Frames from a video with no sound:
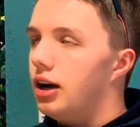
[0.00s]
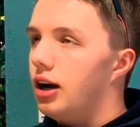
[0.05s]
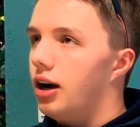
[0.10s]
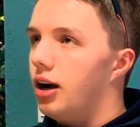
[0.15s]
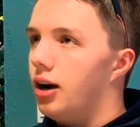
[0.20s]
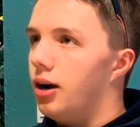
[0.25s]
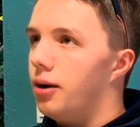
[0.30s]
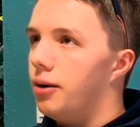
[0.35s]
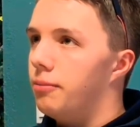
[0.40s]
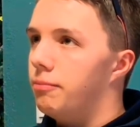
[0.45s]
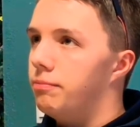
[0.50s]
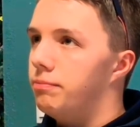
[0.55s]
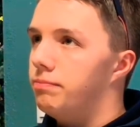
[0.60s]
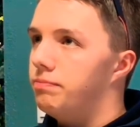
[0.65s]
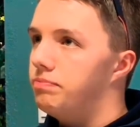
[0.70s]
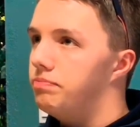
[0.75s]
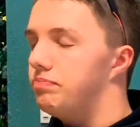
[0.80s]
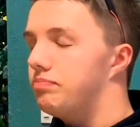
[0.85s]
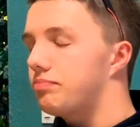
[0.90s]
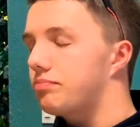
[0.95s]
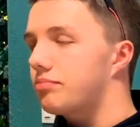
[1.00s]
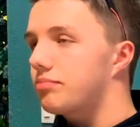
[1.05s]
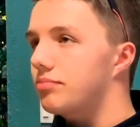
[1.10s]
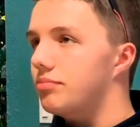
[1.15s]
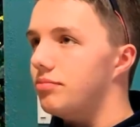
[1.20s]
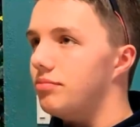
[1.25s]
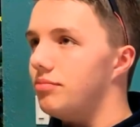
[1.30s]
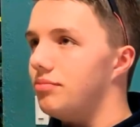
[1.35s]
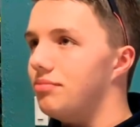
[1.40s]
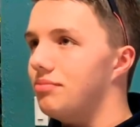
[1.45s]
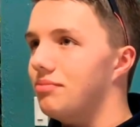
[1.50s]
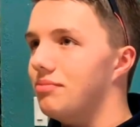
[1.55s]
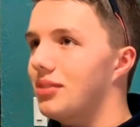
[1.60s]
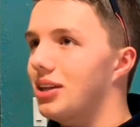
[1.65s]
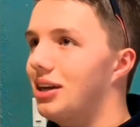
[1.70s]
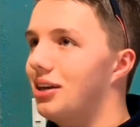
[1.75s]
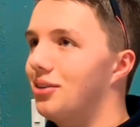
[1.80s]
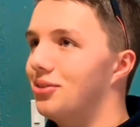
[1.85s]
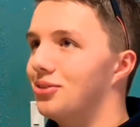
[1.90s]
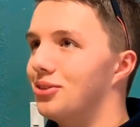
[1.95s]

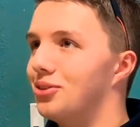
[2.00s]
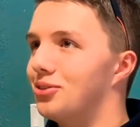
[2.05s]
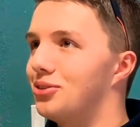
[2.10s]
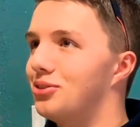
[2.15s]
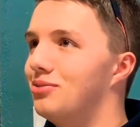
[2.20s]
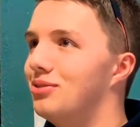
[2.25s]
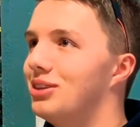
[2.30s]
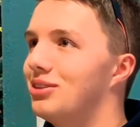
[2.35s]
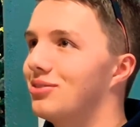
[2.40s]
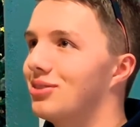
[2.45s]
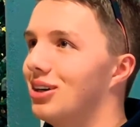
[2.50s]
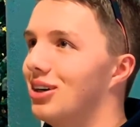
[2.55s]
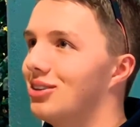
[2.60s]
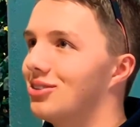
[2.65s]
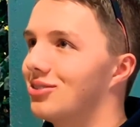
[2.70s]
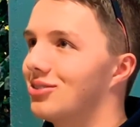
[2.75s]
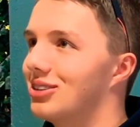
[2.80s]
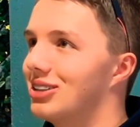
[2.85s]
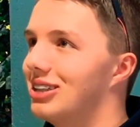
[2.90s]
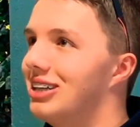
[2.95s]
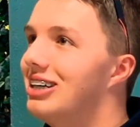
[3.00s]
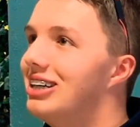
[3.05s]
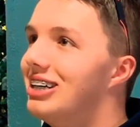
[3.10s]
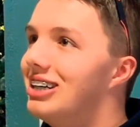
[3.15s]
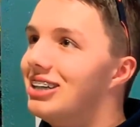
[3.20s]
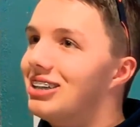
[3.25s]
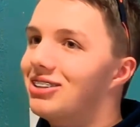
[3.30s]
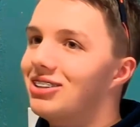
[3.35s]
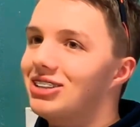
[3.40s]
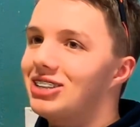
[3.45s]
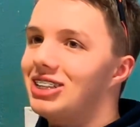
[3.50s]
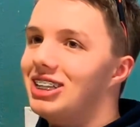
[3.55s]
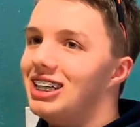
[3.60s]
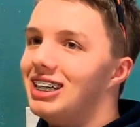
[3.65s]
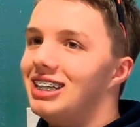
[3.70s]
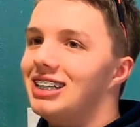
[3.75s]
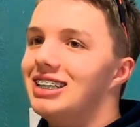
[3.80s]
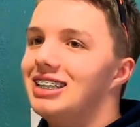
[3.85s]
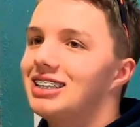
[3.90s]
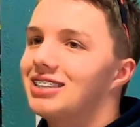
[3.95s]
I don't know too many other.
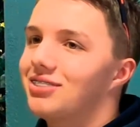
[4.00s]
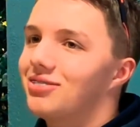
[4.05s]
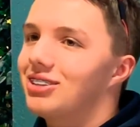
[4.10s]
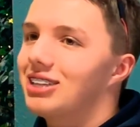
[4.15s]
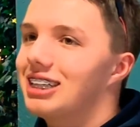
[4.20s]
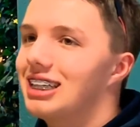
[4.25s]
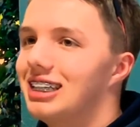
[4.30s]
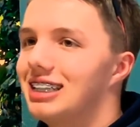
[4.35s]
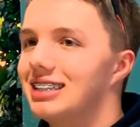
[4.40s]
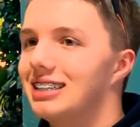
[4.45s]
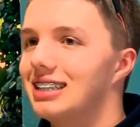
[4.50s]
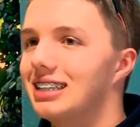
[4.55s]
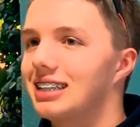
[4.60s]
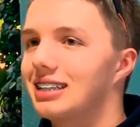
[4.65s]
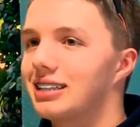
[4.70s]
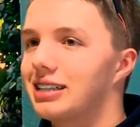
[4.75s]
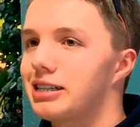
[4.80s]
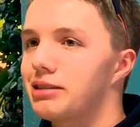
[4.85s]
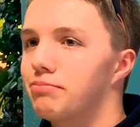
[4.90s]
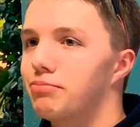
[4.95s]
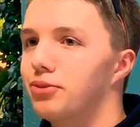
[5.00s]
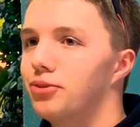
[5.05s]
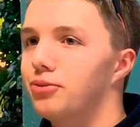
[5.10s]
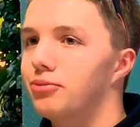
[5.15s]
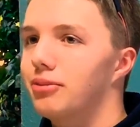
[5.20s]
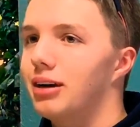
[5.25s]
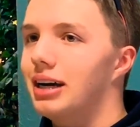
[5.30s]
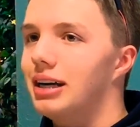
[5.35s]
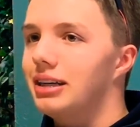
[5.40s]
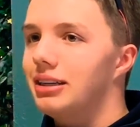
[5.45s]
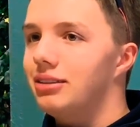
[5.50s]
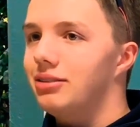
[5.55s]
Christianity is a really easy example, right?